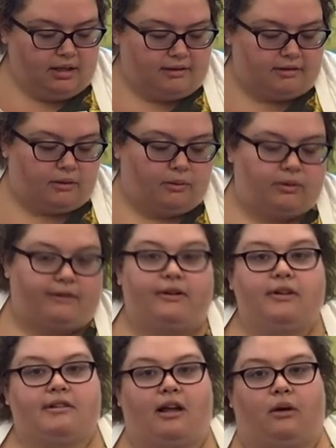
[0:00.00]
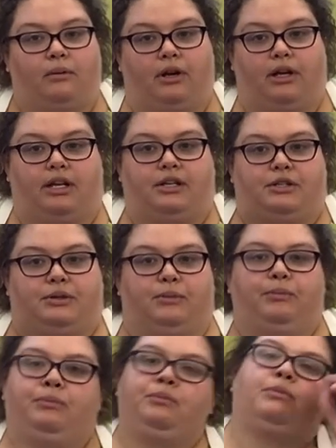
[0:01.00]
So the first song we're gonna do
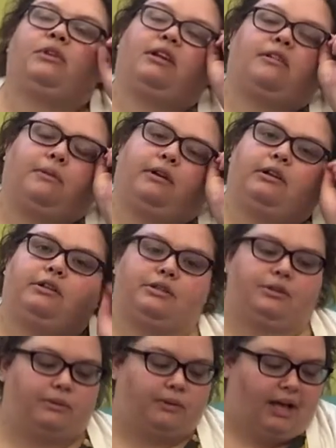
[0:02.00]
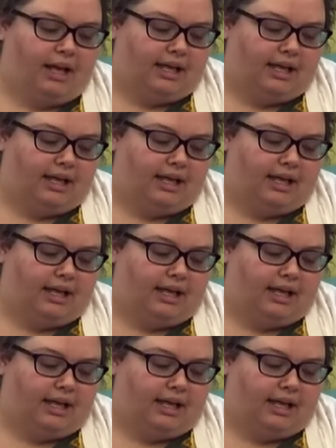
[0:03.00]
is we're gonna do